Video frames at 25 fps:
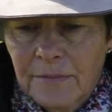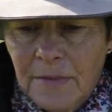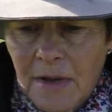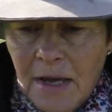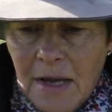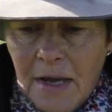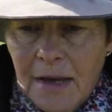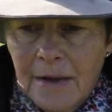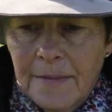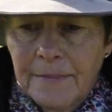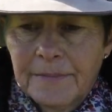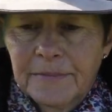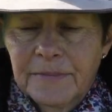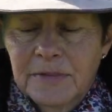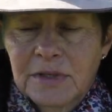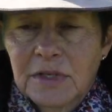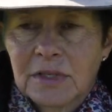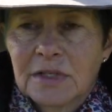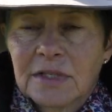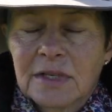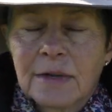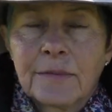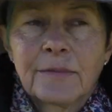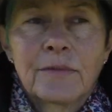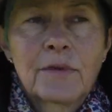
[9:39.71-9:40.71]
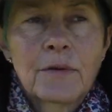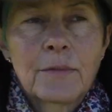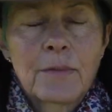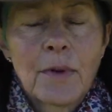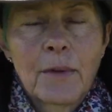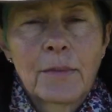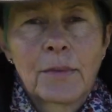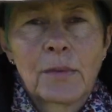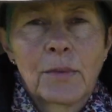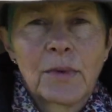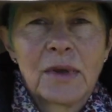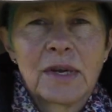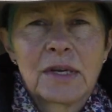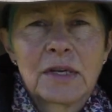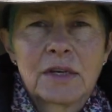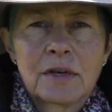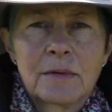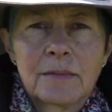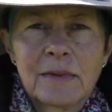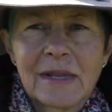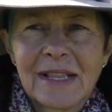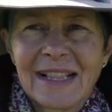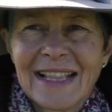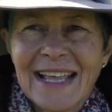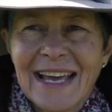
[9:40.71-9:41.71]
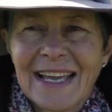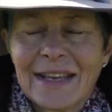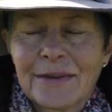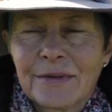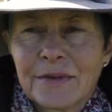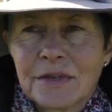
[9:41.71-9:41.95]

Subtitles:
So some of it probably went on a bit late,